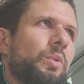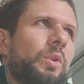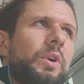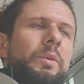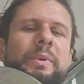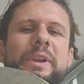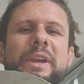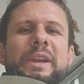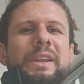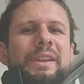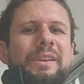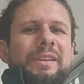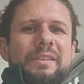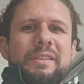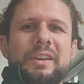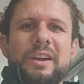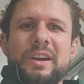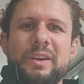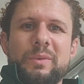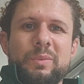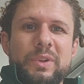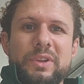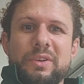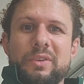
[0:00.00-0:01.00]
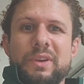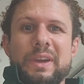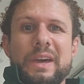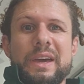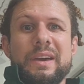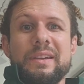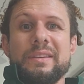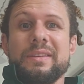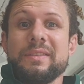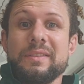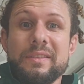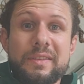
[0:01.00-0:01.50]
won't be hitting as hard when you're
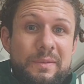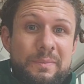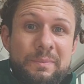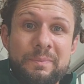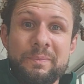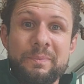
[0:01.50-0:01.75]
gassed.